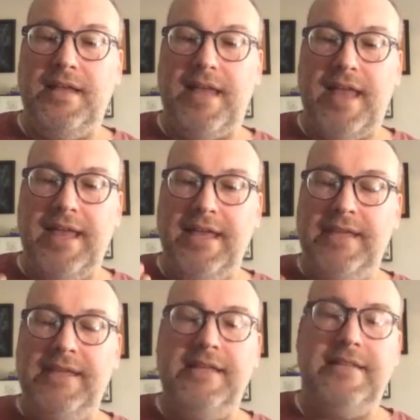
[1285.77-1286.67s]

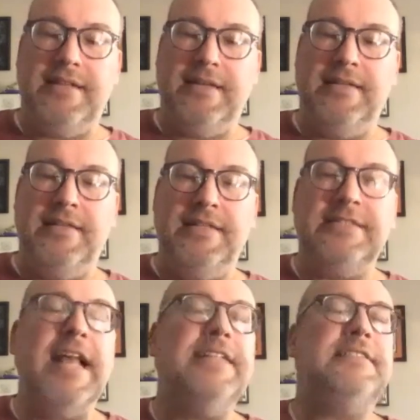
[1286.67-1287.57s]
a the, the
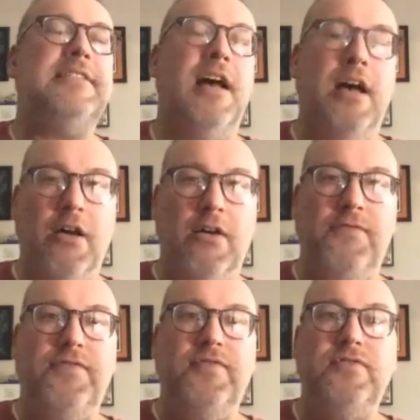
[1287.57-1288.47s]
sense
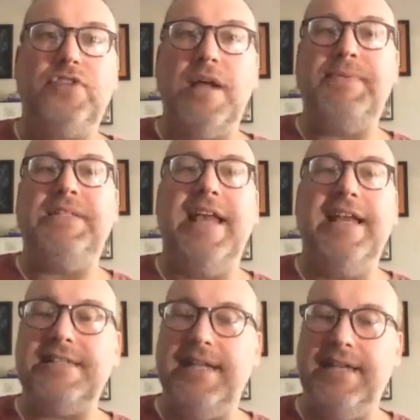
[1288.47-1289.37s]
of
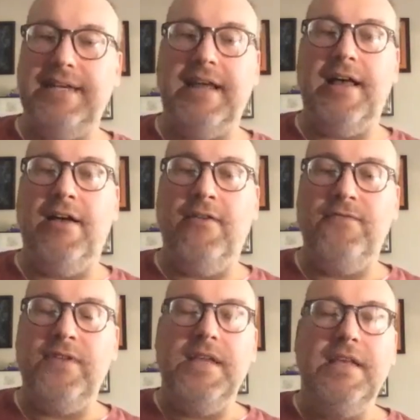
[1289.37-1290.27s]
trepidation of
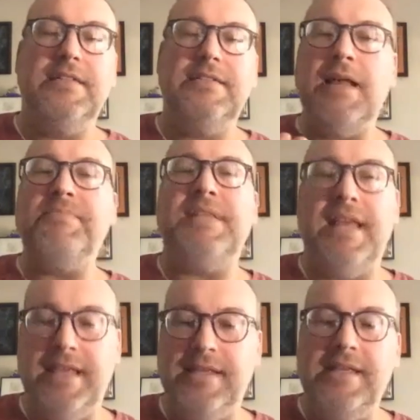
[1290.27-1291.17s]

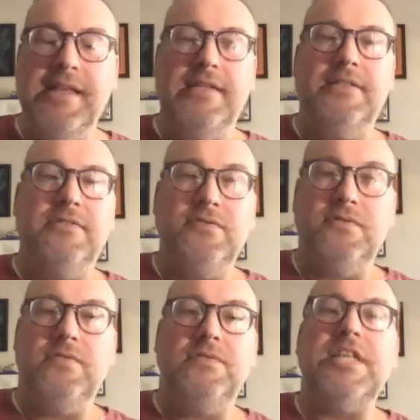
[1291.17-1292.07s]
something
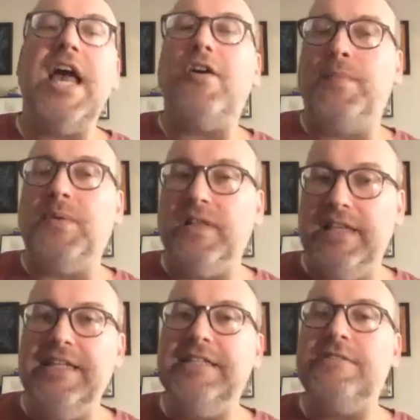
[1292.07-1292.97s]
terrible
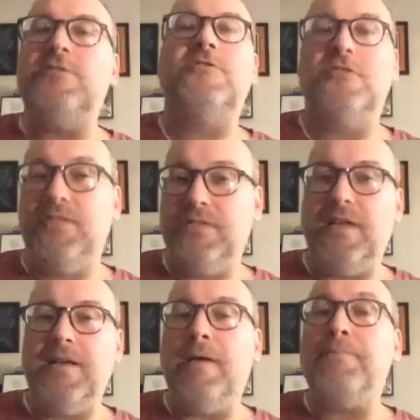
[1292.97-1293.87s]
is
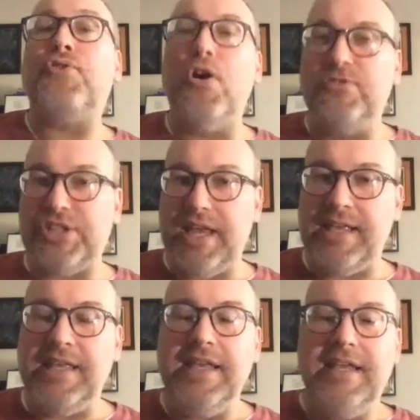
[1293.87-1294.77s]

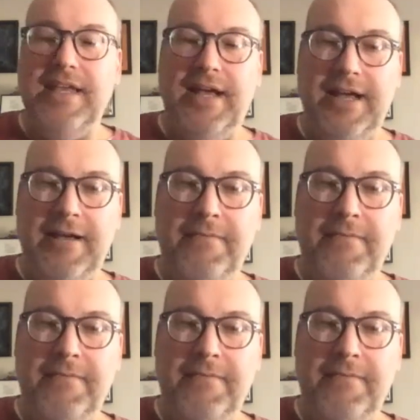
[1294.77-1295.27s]
approaching right. um,